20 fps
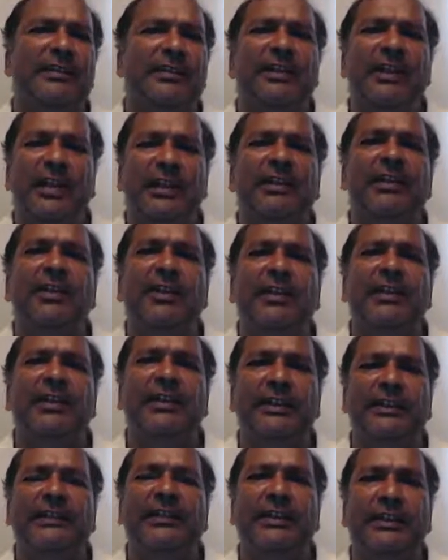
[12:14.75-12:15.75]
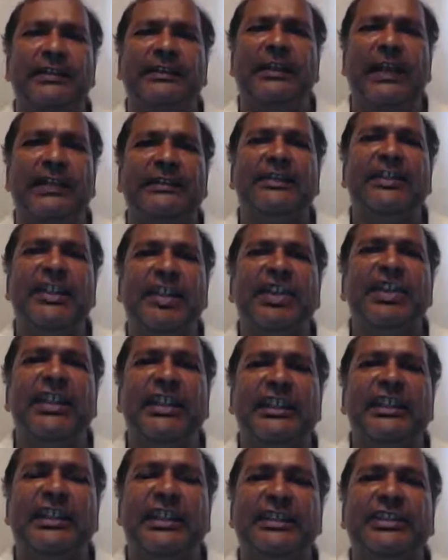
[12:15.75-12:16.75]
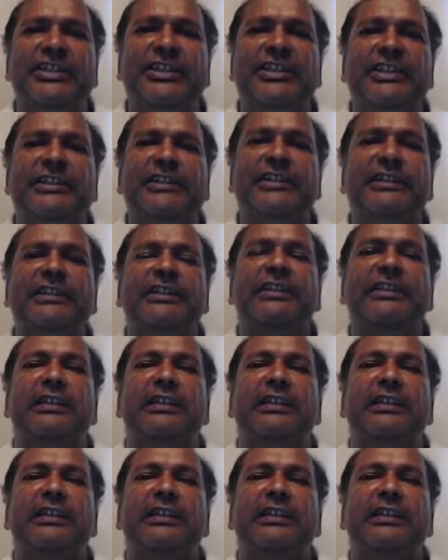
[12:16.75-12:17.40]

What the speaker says: I know he has good intentions.